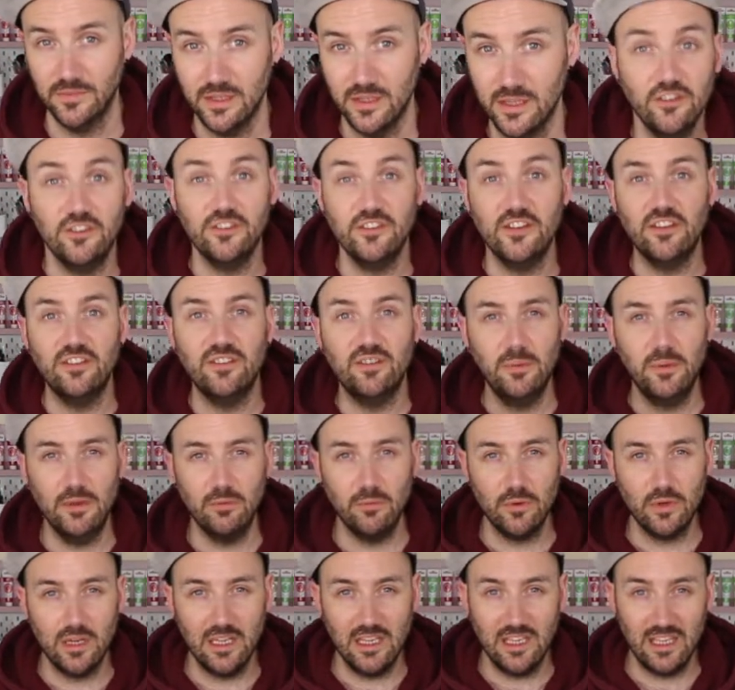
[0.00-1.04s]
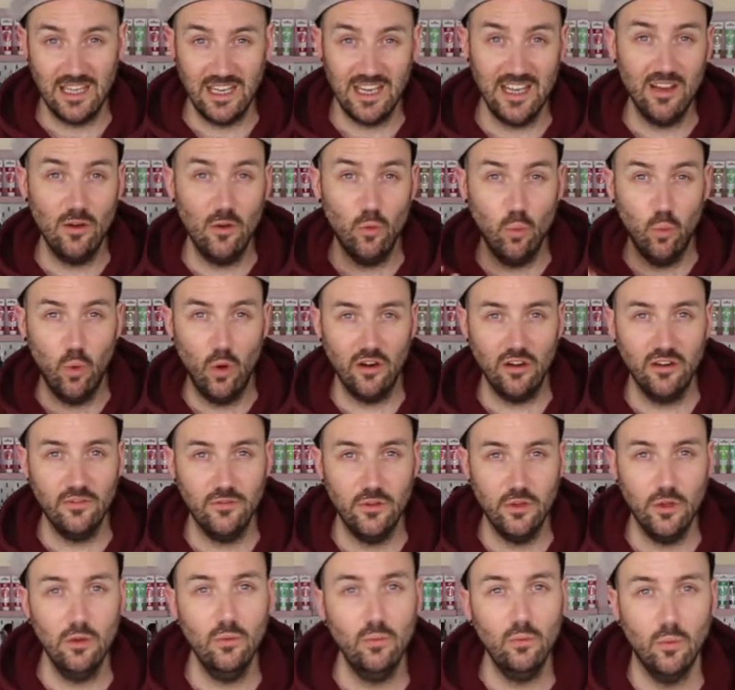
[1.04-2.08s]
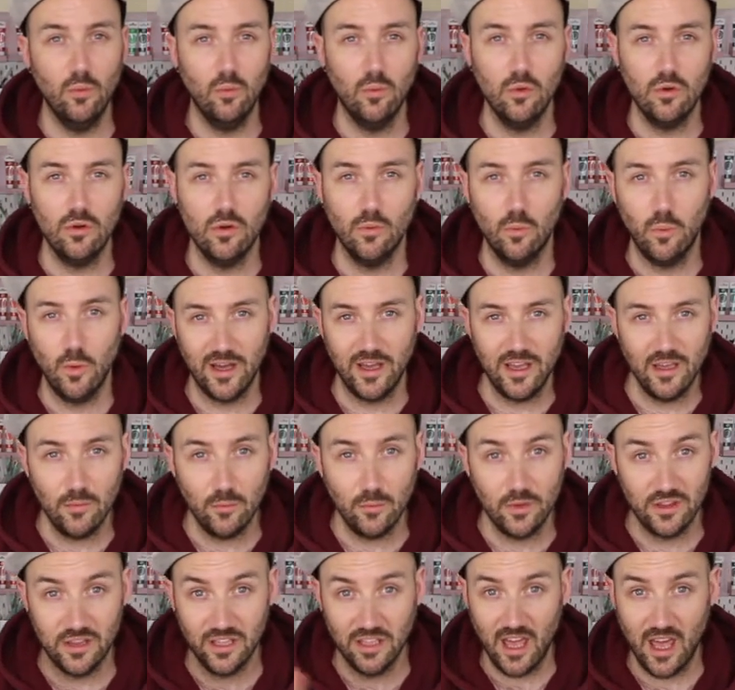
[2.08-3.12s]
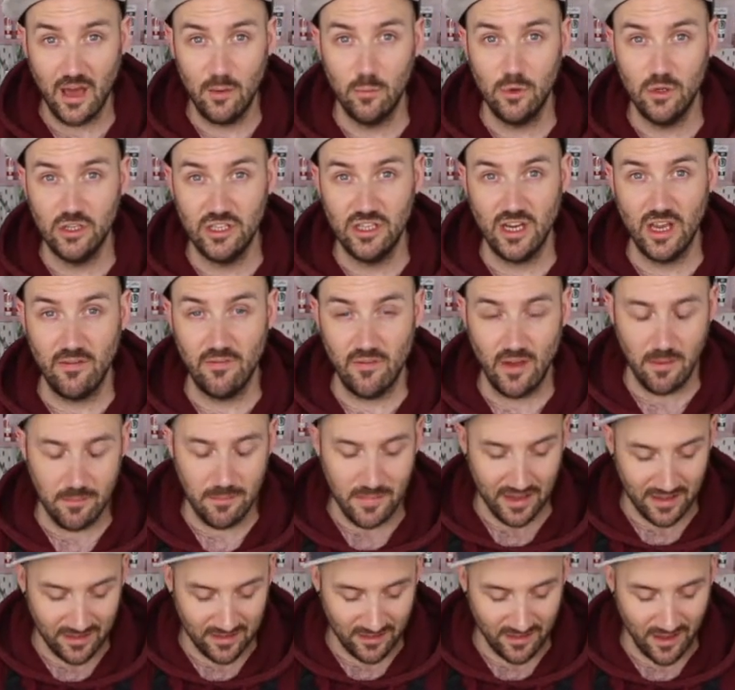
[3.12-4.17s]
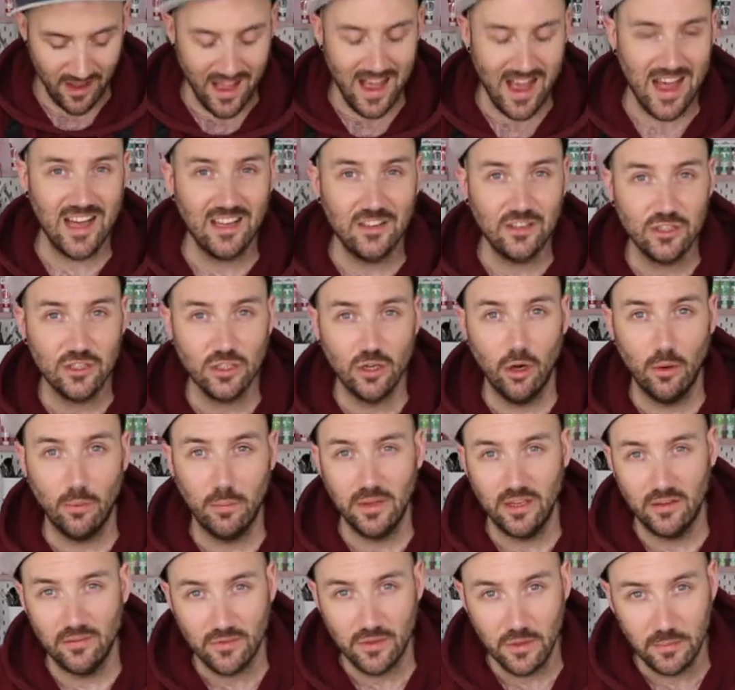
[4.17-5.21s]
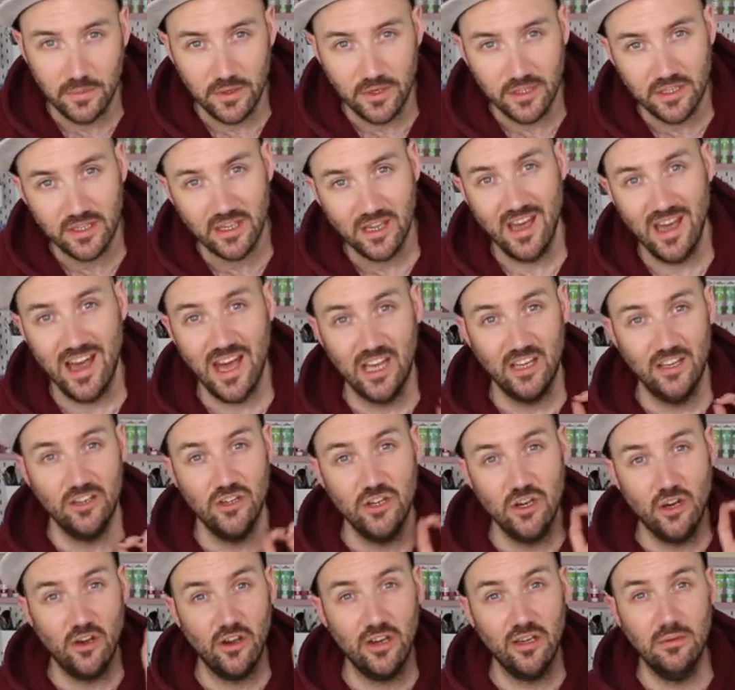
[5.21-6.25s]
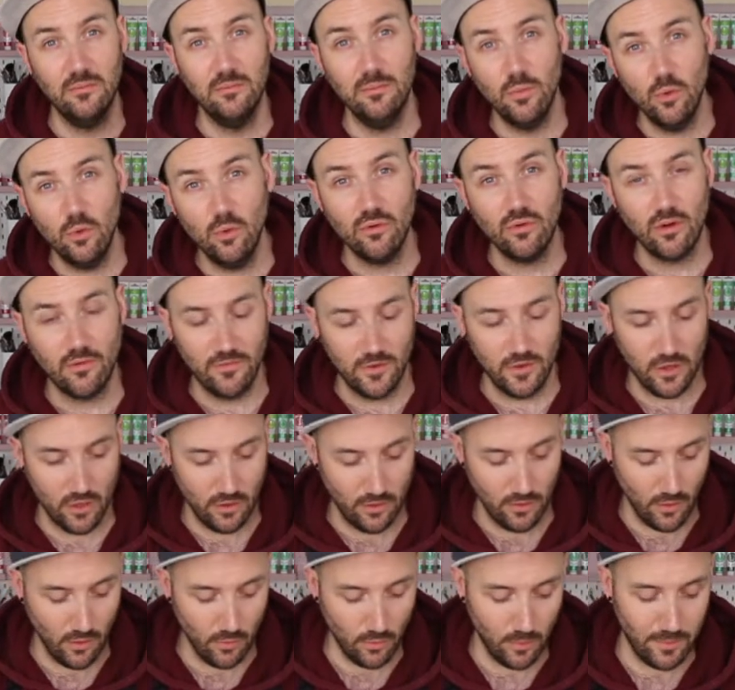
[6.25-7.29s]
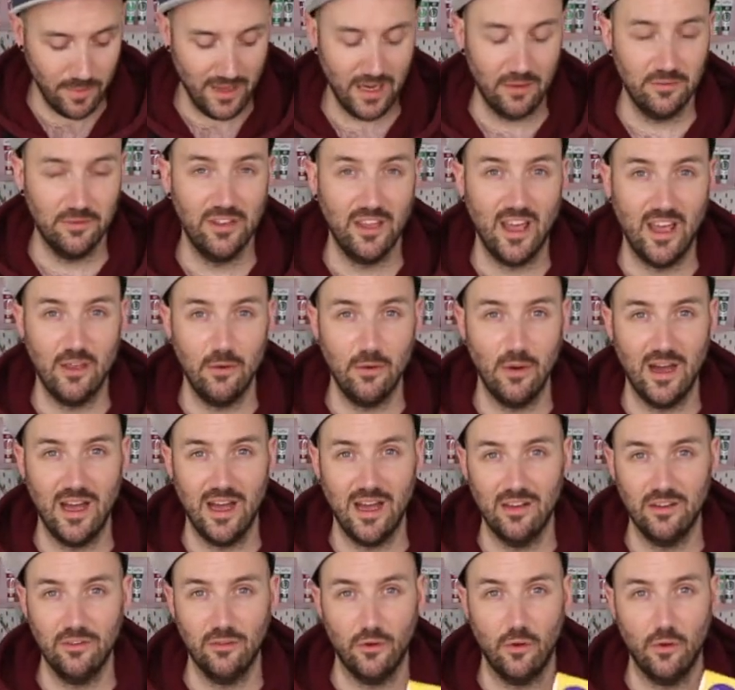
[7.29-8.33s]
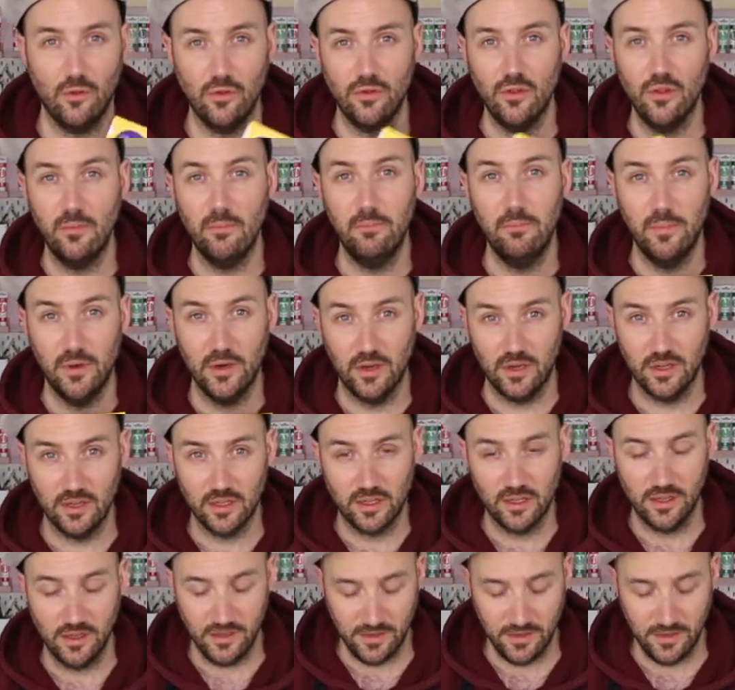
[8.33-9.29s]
So just to be really clear, one of you will walk away with the Kenwood Chefette mixer and a copy of the book, and 9 more of you will be able to get your hands on the book.